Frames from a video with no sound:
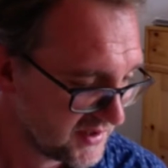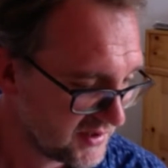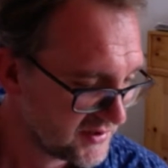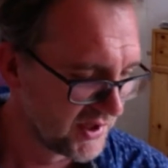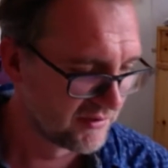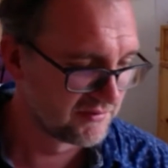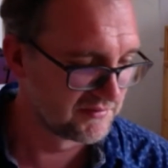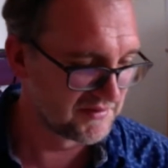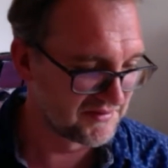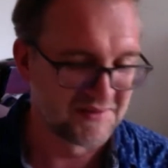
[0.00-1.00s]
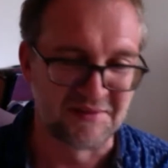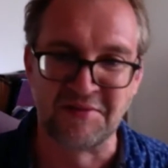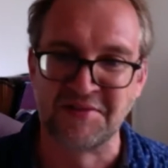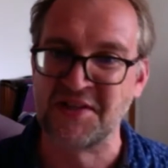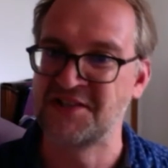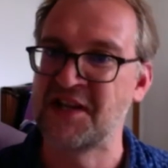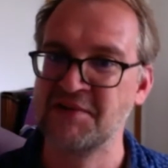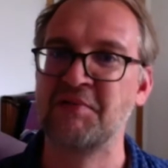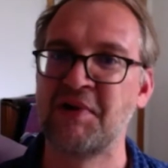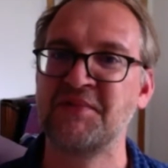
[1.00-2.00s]
So
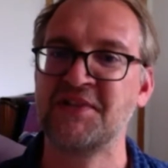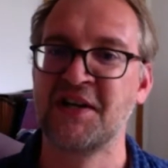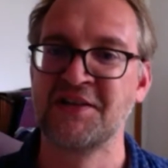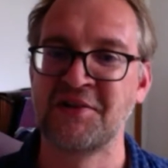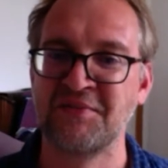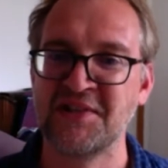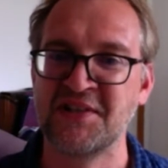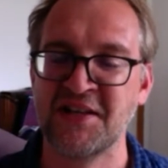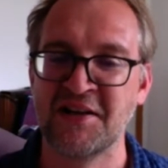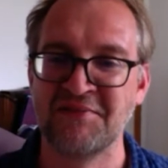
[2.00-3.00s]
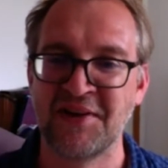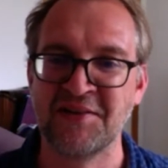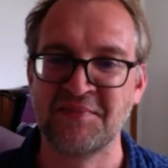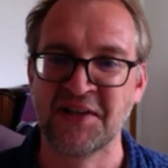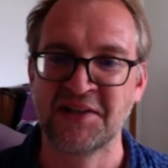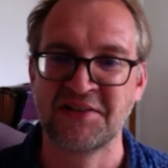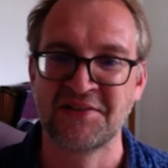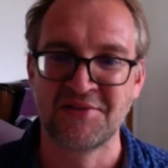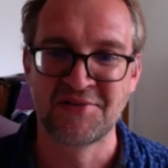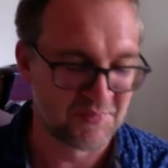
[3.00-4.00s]
sustainable web design is obviously a very big
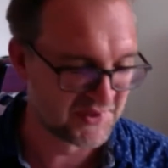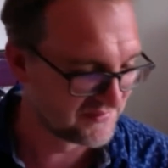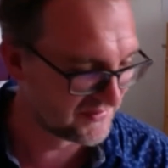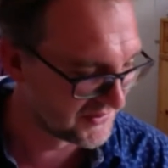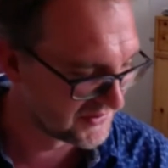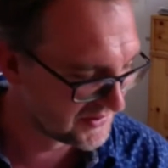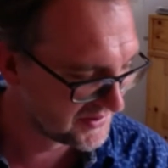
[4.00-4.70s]
topic for you.